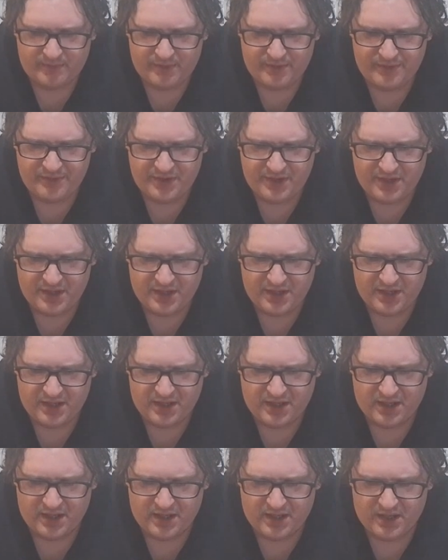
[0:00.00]

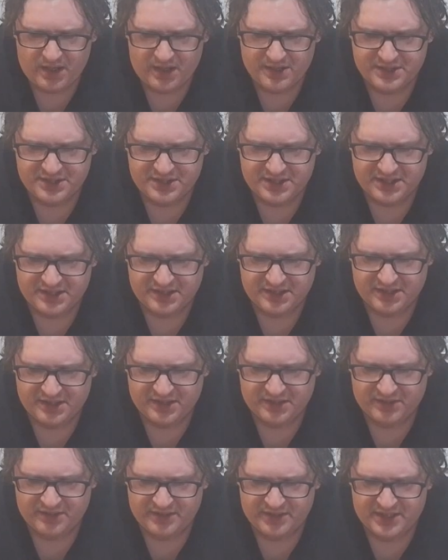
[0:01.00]
let's see, the
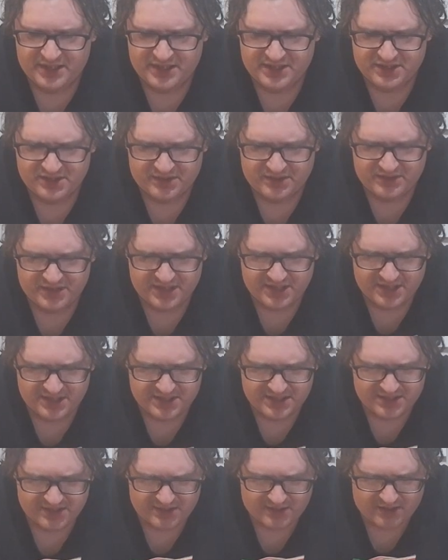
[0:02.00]
ingredients on
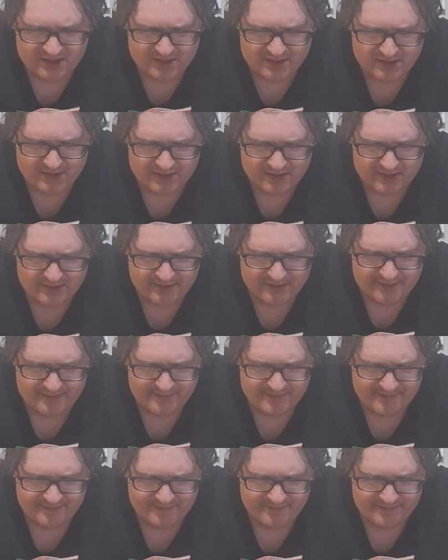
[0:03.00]
this are